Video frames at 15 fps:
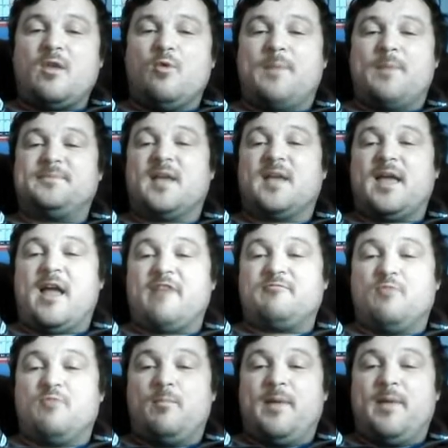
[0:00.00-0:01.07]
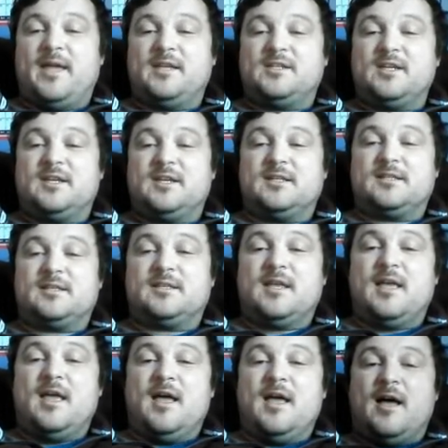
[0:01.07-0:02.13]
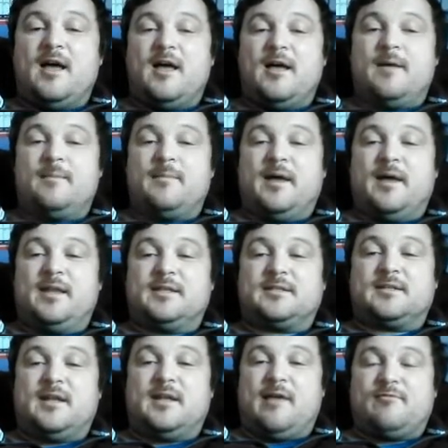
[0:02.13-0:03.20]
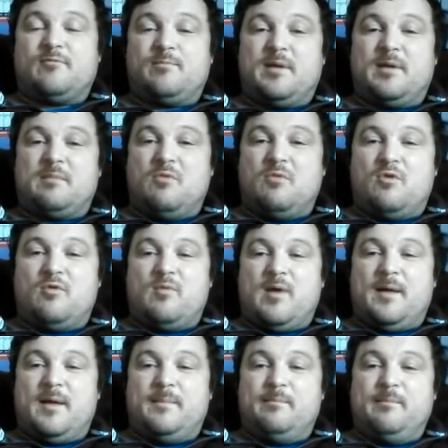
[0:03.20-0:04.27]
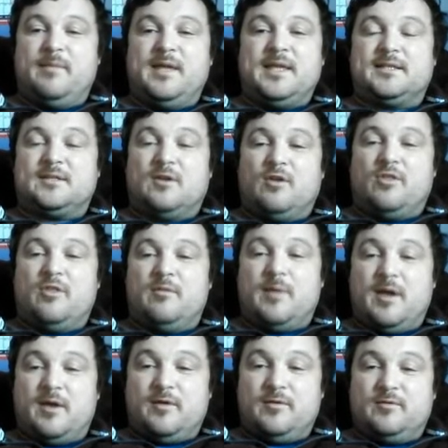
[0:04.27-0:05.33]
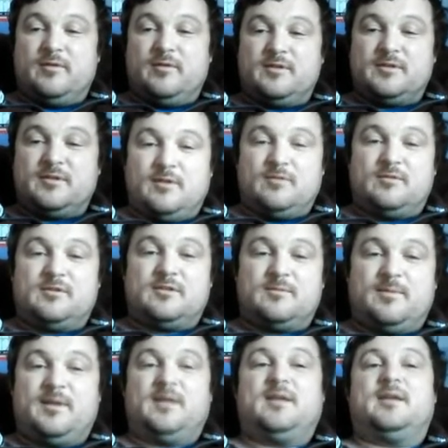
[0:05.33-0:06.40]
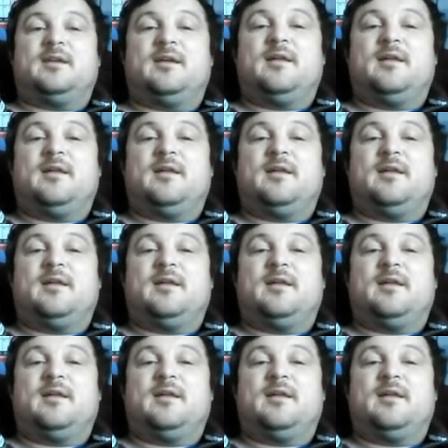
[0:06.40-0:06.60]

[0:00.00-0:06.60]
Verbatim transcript: website have more pages um, and it's going to have a bit more um, meat on the bone, so to speak.